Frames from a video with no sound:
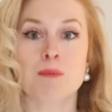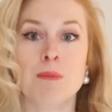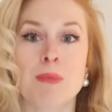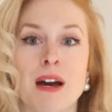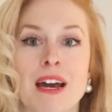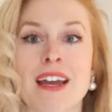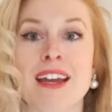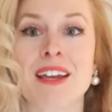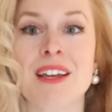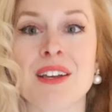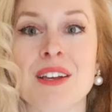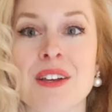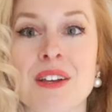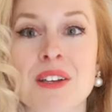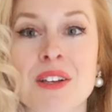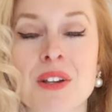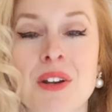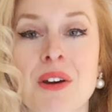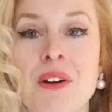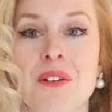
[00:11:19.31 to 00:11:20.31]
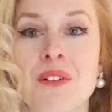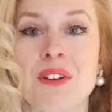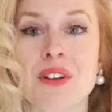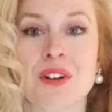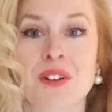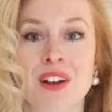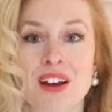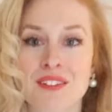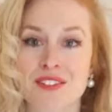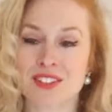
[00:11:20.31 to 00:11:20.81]
But, you know, you
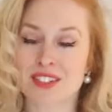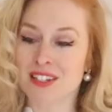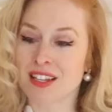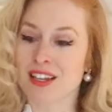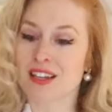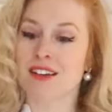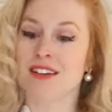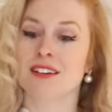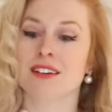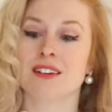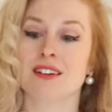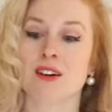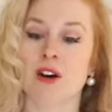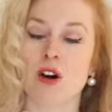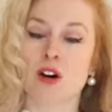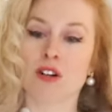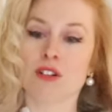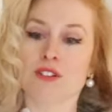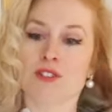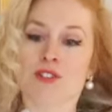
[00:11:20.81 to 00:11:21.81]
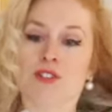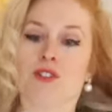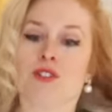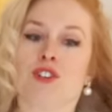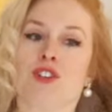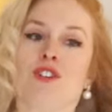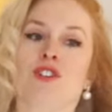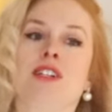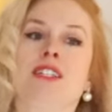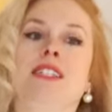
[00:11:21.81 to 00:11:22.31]
don't have to like alter
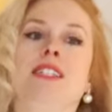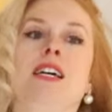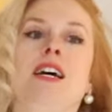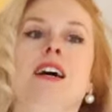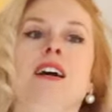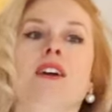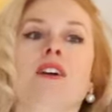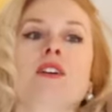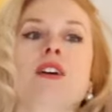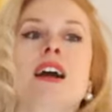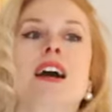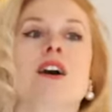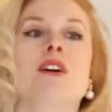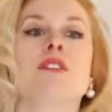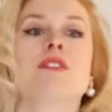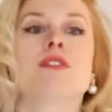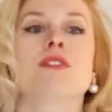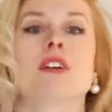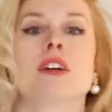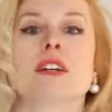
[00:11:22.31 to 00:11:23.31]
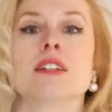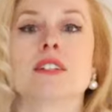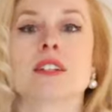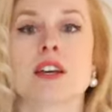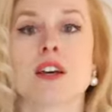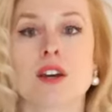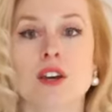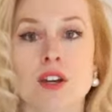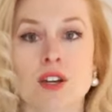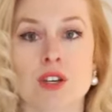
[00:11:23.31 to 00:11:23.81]
your entire outfit.
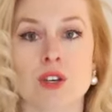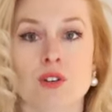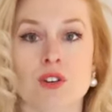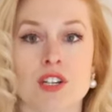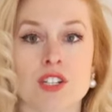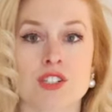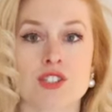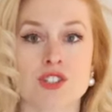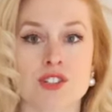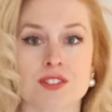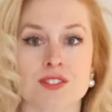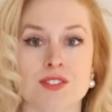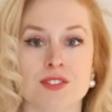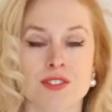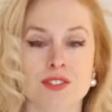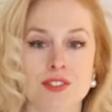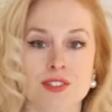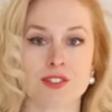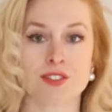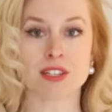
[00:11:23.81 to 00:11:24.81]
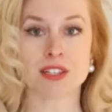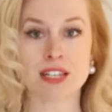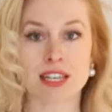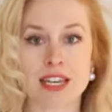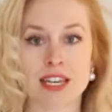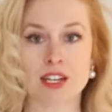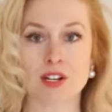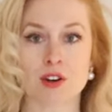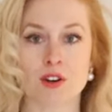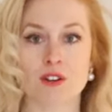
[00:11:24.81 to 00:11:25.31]
You can just
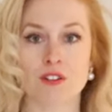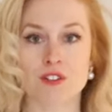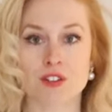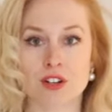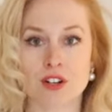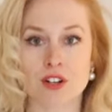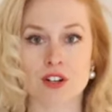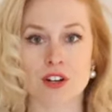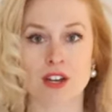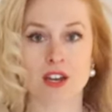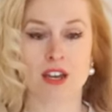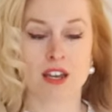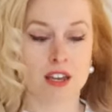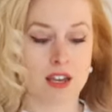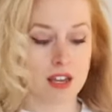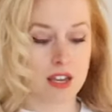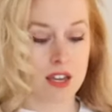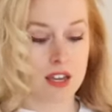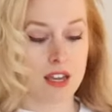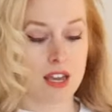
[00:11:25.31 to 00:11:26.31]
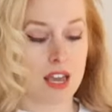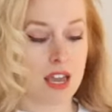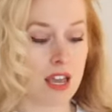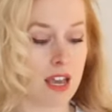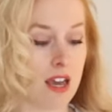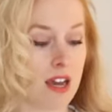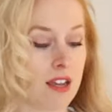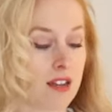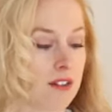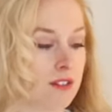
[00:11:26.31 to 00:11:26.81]
sling it over
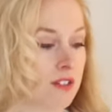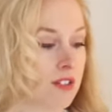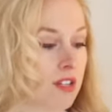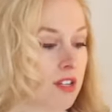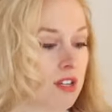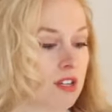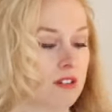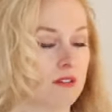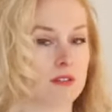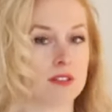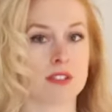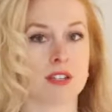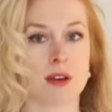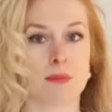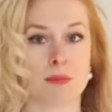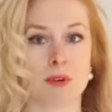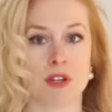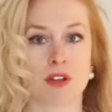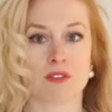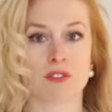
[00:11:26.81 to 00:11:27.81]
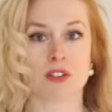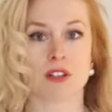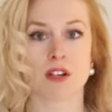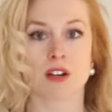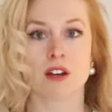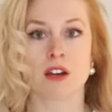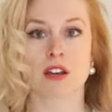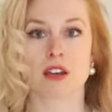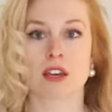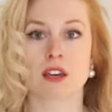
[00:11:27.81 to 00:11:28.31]
and what's happening over
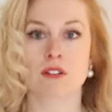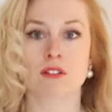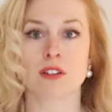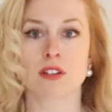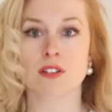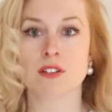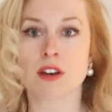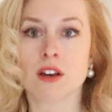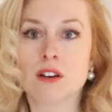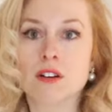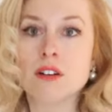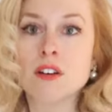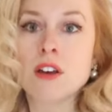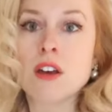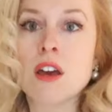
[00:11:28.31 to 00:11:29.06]
there? I can't really tell.